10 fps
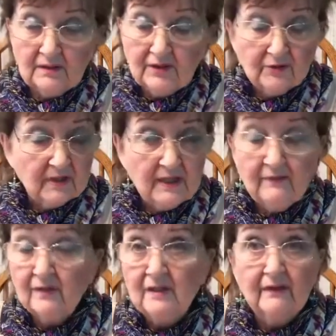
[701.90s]
you can
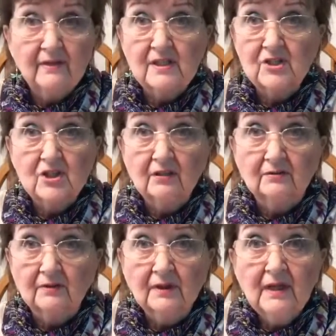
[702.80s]
even give it to
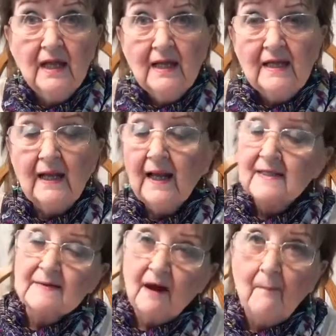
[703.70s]
children. It
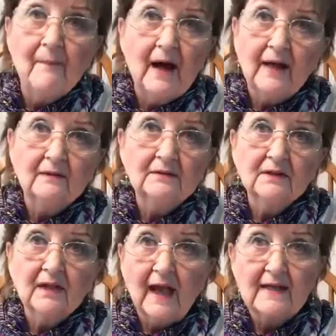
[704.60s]
has a
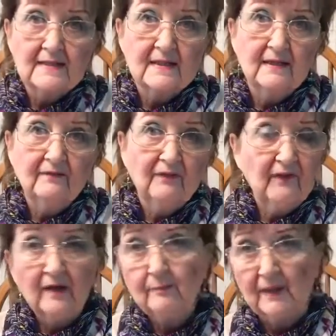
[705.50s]
mild laxative
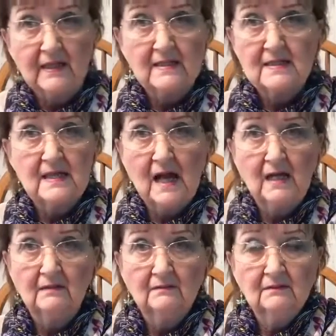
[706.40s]
effect, but it's
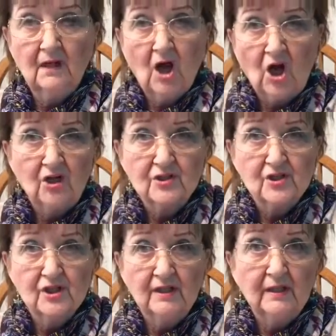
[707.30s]
not
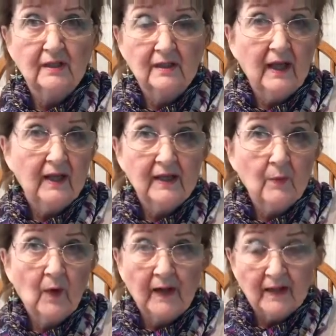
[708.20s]
harsh in
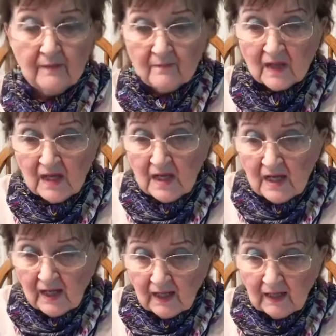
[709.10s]
any way.
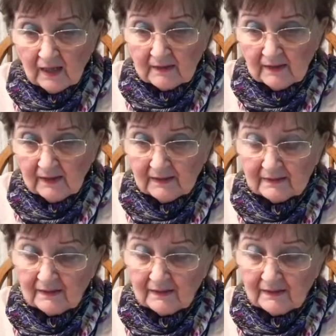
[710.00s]
And